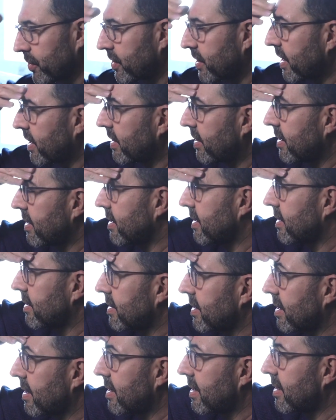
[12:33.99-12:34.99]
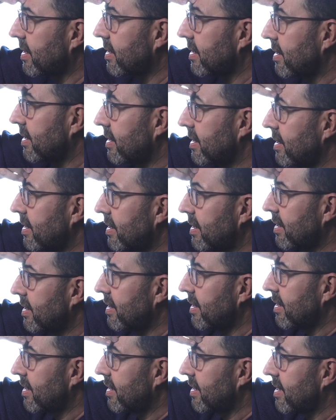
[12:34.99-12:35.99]
said this?
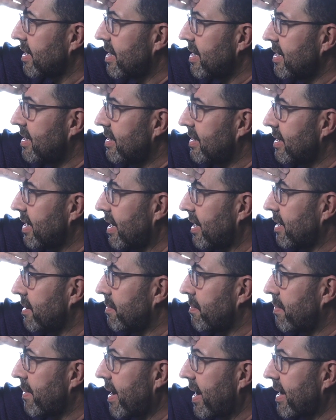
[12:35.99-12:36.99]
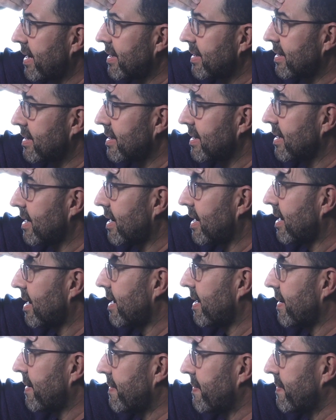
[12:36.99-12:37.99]
He said it best.
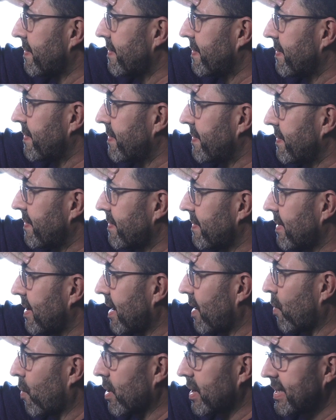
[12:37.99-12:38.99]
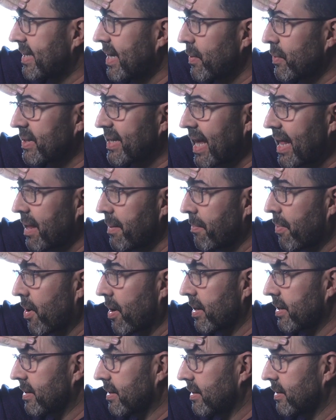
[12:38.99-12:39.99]
I want to say it was Alan
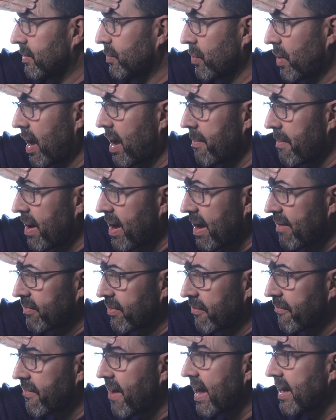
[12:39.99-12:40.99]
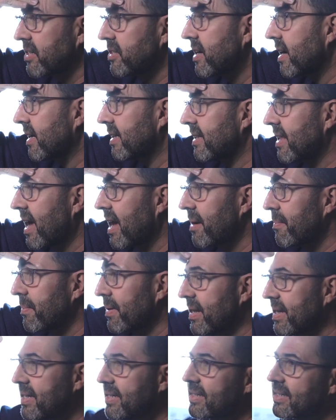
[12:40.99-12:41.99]
Parsons. I might have to fact check that,
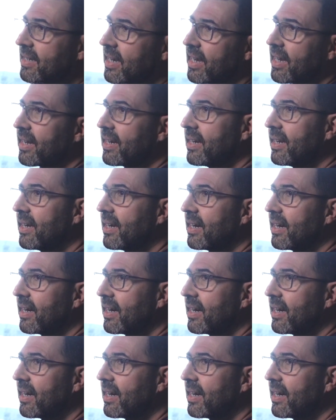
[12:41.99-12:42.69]
but he said